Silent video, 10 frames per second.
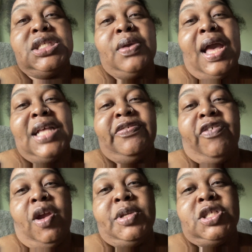you guys have
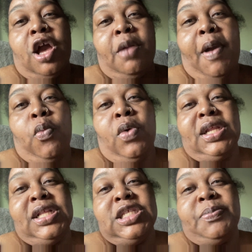heard me talk about
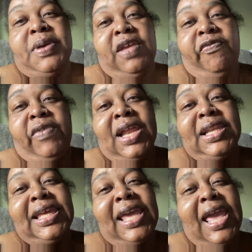wanting this book. It
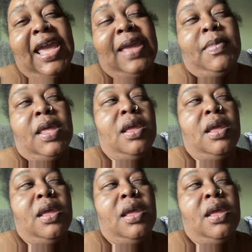finally came.